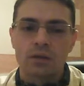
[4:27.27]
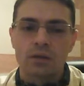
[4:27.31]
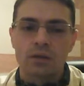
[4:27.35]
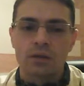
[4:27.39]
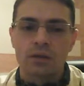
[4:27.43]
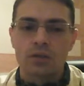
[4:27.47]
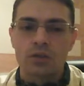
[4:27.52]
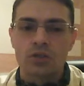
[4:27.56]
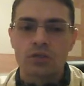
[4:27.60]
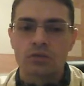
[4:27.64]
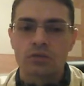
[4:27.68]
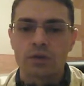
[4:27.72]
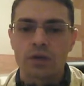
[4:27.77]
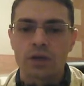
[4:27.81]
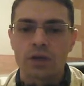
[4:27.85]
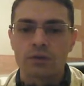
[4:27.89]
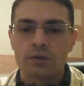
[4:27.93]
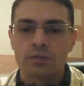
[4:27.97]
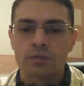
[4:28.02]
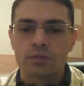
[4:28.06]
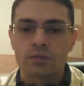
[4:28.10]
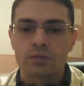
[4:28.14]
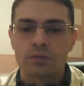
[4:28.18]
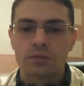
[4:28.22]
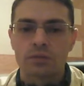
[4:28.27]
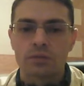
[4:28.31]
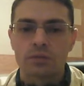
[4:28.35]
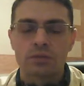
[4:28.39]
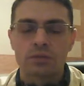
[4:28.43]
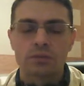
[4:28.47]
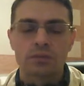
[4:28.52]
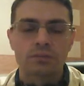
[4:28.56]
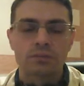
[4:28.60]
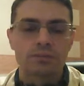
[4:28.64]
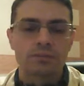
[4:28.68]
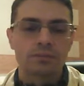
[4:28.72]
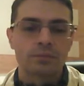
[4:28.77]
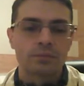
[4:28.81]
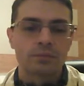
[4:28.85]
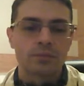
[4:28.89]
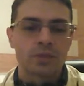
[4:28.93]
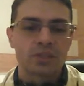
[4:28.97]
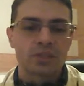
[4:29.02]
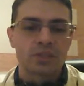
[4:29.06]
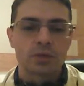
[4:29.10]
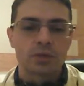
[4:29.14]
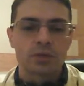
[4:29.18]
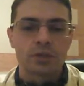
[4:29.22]
h5
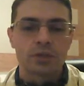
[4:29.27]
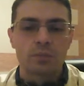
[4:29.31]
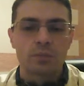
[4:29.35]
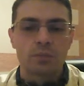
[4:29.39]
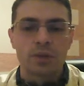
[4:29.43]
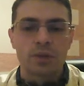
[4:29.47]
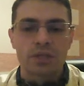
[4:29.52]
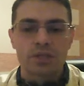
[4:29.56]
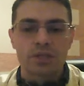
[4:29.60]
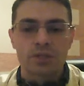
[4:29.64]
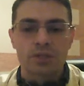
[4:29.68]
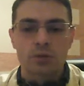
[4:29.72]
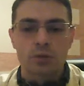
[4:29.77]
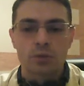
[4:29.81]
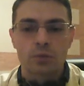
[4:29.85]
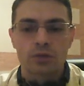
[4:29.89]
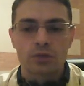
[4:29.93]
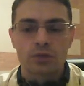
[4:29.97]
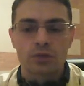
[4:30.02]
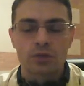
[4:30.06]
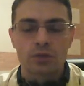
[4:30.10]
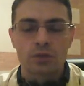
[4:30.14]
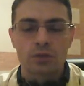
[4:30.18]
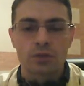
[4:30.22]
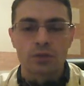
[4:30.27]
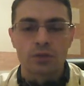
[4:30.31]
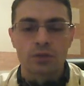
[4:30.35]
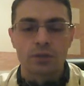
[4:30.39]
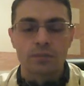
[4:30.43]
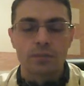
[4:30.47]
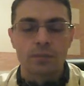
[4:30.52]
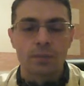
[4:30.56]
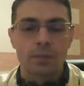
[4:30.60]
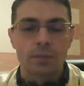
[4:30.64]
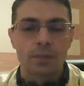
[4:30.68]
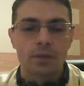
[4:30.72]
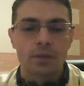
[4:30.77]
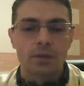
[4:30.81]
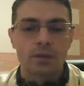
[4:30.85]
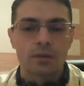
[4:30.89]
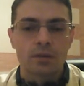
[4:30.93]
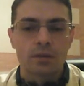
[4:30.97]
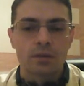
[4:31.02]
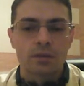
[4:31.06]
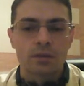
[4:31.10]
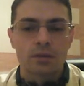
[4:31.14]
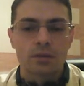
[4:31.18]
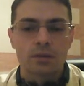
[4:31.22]
is not the best option here,
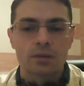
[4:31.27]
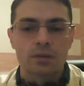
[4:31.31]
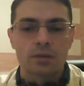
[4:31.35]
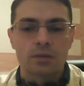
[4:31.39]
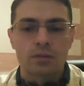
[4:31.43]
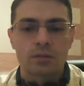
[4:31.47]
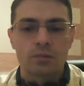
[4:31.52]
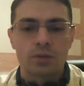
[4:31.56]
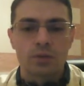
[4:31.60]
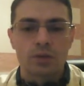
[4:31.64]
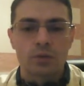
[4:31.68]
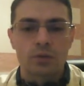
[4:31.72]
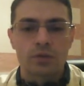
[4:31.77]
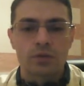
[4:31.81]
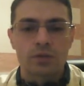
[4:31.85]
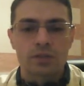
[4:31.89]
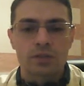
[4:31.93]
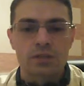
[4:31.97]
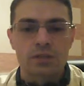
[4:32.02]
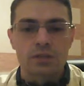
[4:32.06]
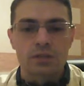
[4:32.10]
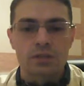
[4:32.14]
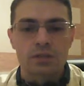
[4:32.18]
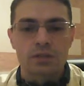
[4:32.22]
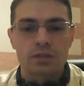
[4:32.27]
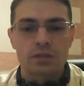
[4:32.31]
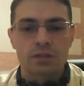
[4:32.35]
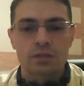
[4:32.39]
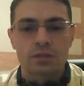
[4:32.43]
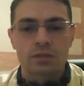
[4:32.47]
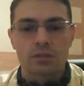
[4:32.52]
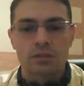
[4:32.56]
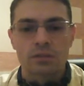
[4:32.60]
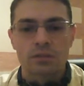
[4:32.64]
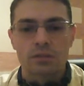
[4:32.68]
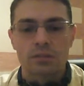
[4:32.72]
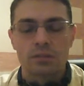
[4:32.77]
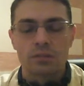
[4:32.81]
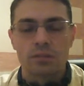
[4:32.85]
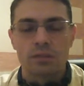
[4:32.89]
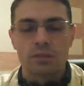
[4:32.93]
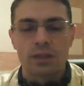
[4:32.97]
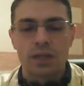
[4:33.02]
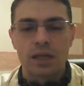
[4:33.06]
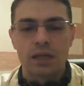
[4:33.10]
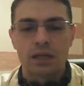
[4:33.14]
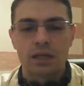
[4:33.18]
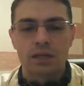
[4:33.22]
because
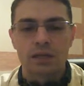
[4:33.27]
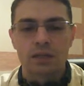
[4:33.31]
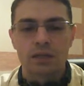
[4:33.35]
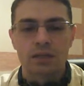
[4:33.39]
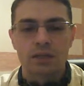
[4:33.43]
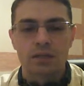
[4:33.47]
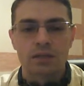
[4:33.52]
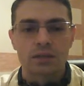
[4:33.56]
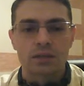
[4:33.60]
black